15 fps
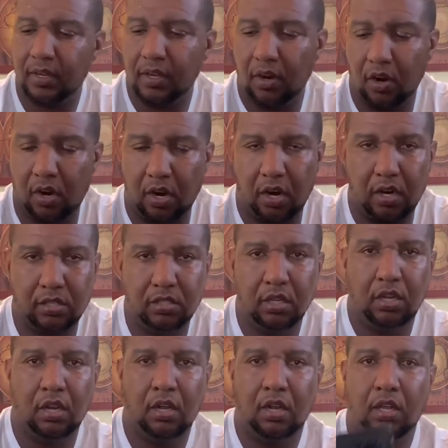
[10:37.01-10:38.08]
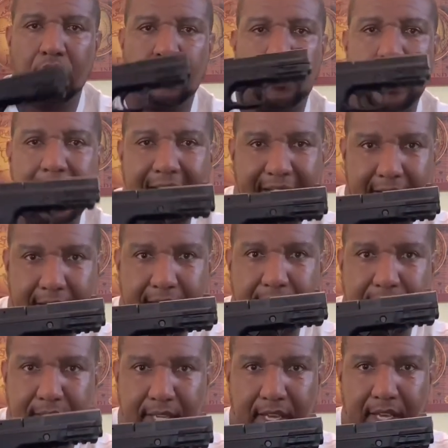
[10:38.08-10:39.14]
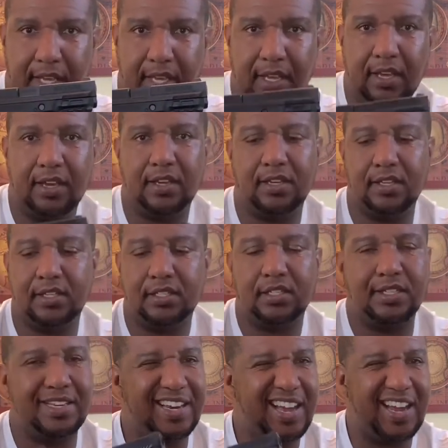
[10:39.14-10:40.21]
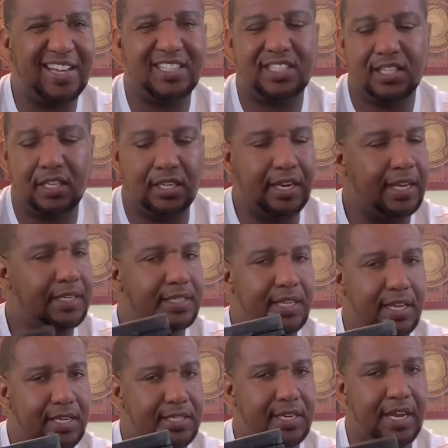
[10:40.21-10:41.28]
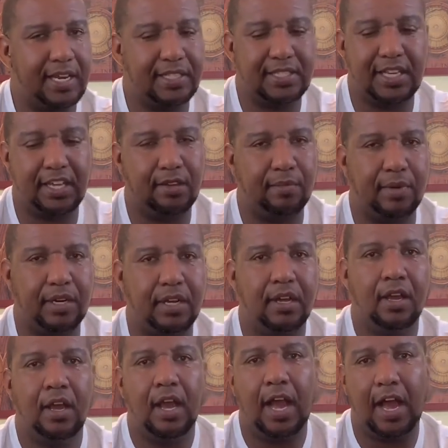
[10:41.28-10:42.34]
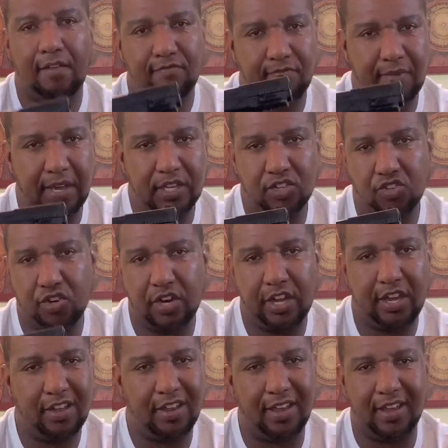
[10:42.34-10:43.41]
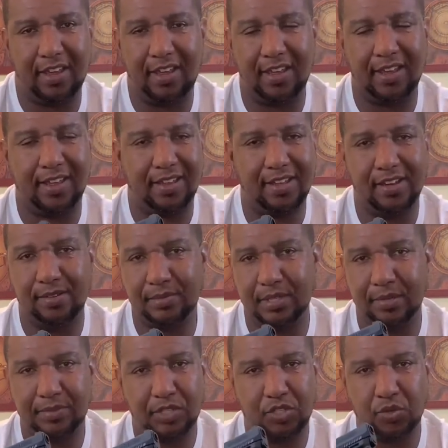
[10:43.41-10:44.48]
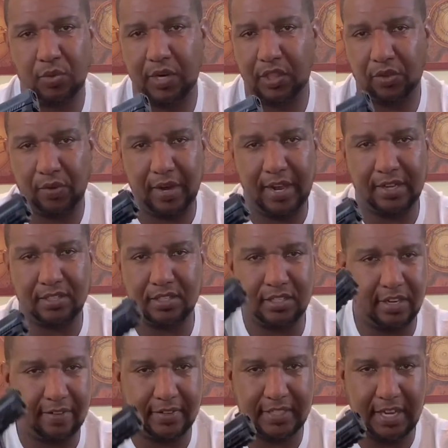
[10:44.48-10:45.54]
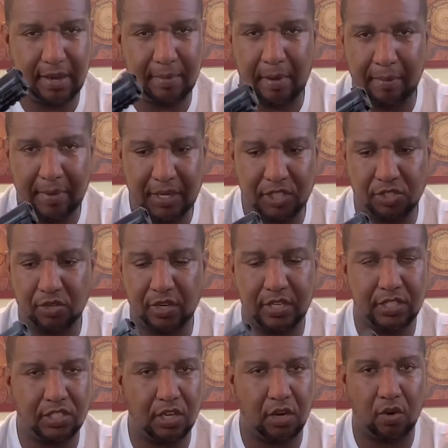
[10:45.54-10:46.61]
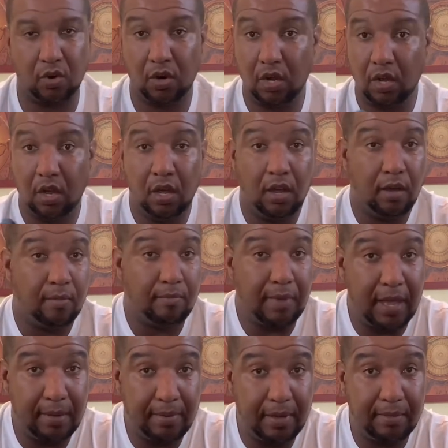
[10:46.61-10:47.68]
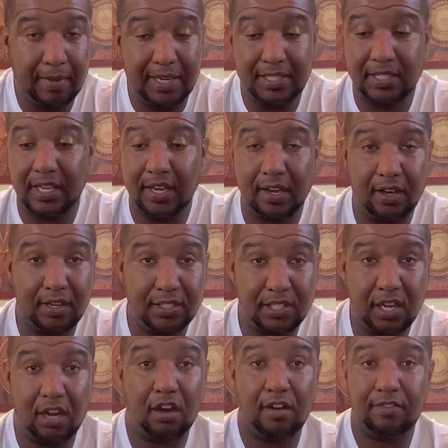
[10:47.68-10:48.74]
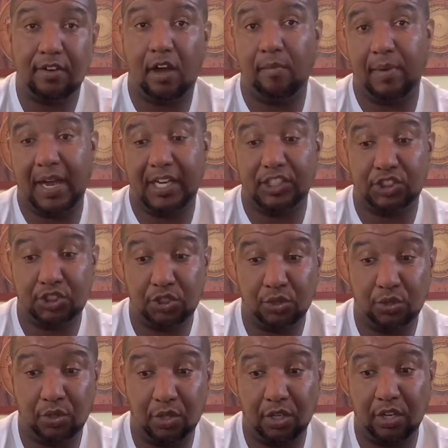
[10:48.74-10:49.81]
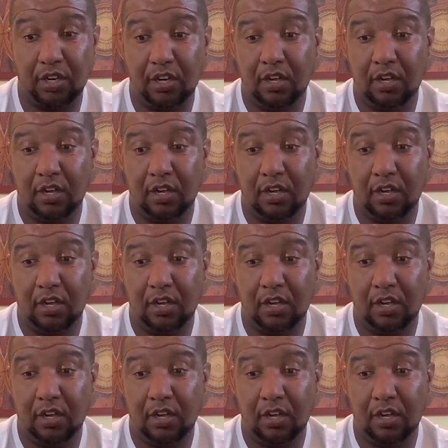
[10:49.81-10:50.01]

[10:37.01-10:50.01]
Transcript: Her 380EZ is 19. They say it's 19, but I measured it and it comes up to 23 ounces every time I measure it. So maybe my scale is off. I'm not sure.